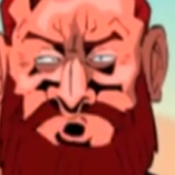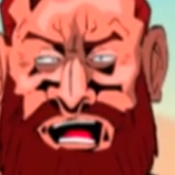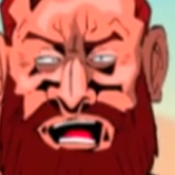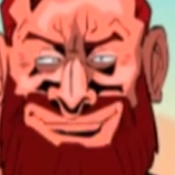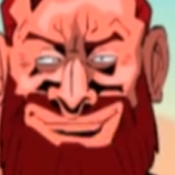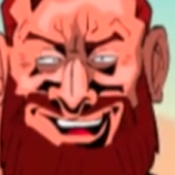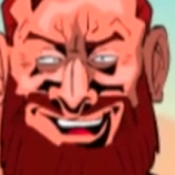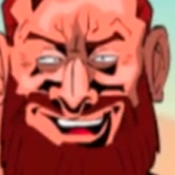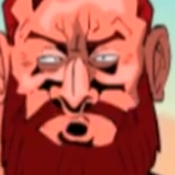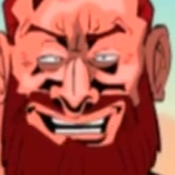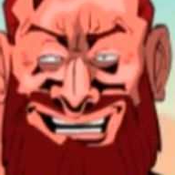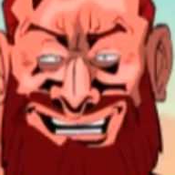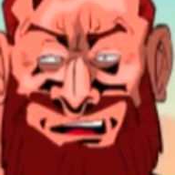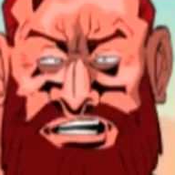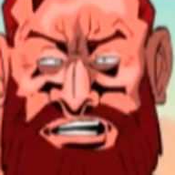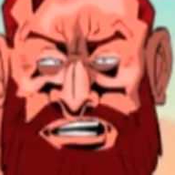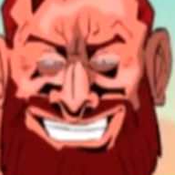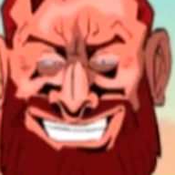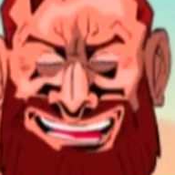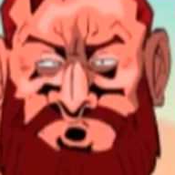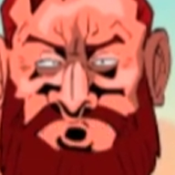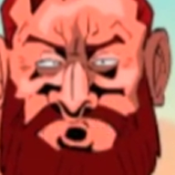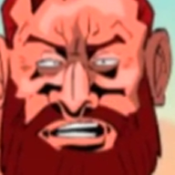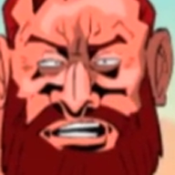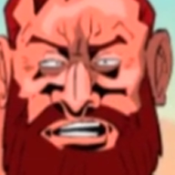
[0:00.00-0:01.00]
with or without
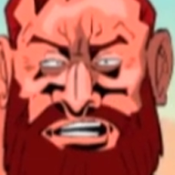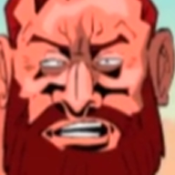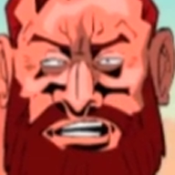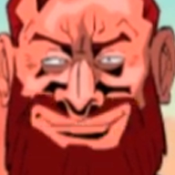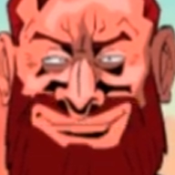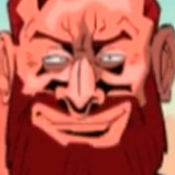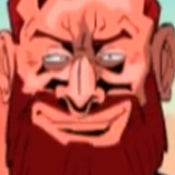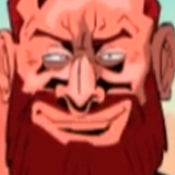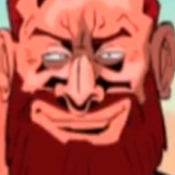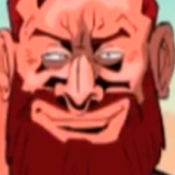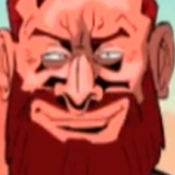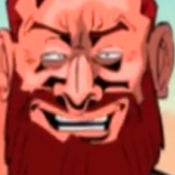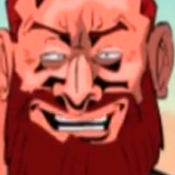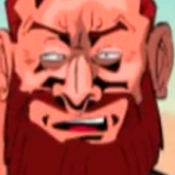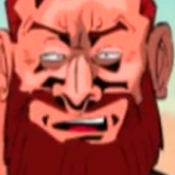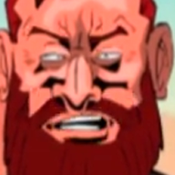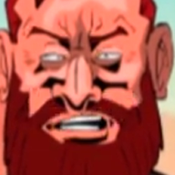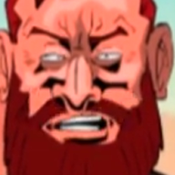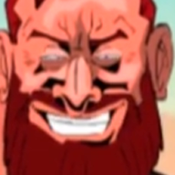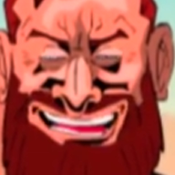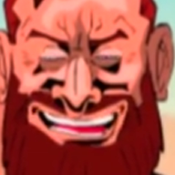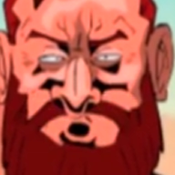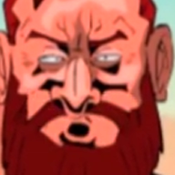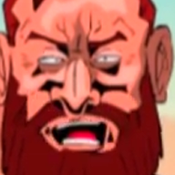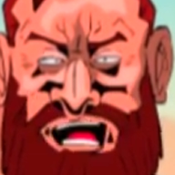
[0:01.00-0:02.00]
you guys. I
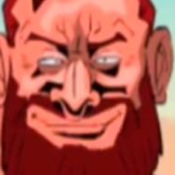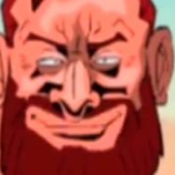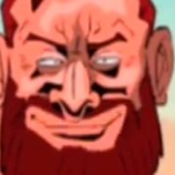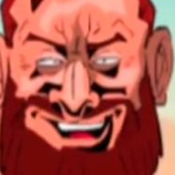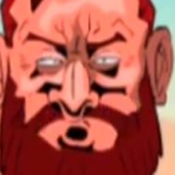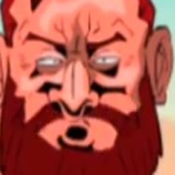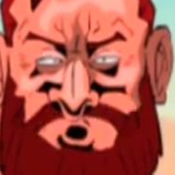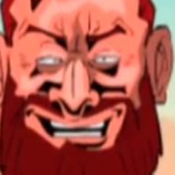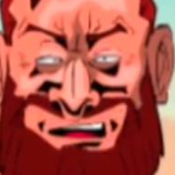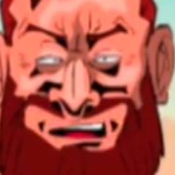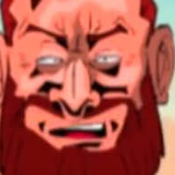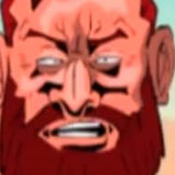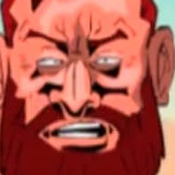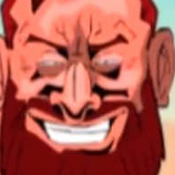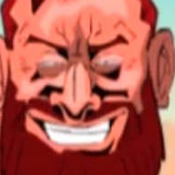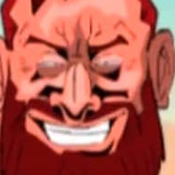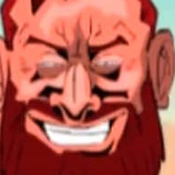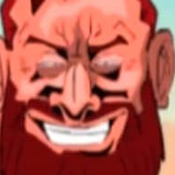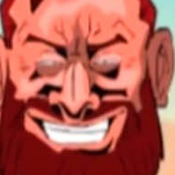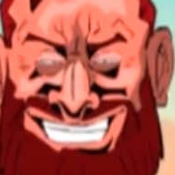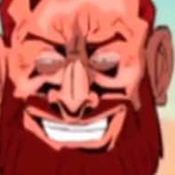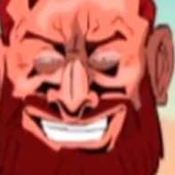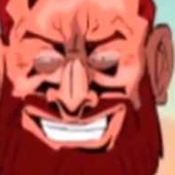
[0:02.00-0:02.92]
mean, you know, it is what it is.